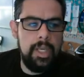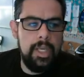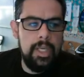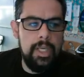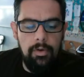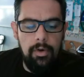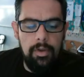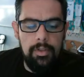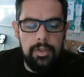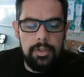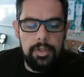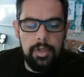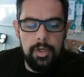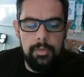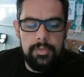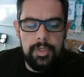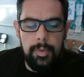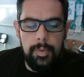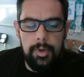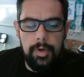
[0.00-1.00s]
And here are the
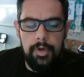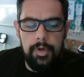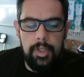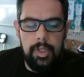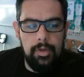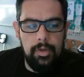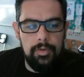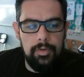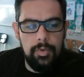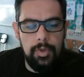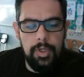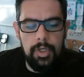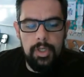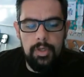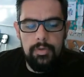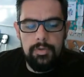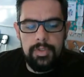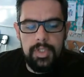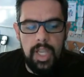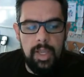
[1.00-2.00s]
terms that we're going to use. We're
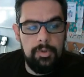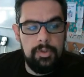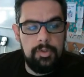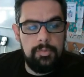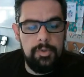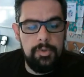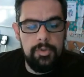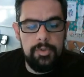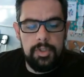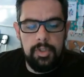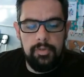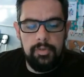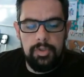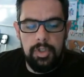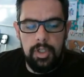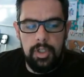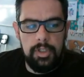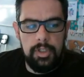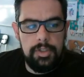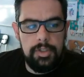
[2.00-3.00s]
going to use tablespoons
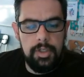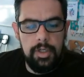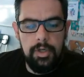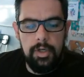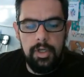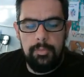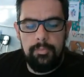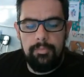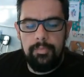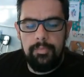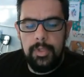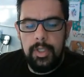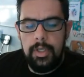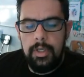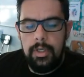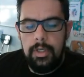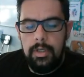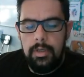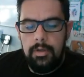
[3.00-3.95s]
of chocolate syrup,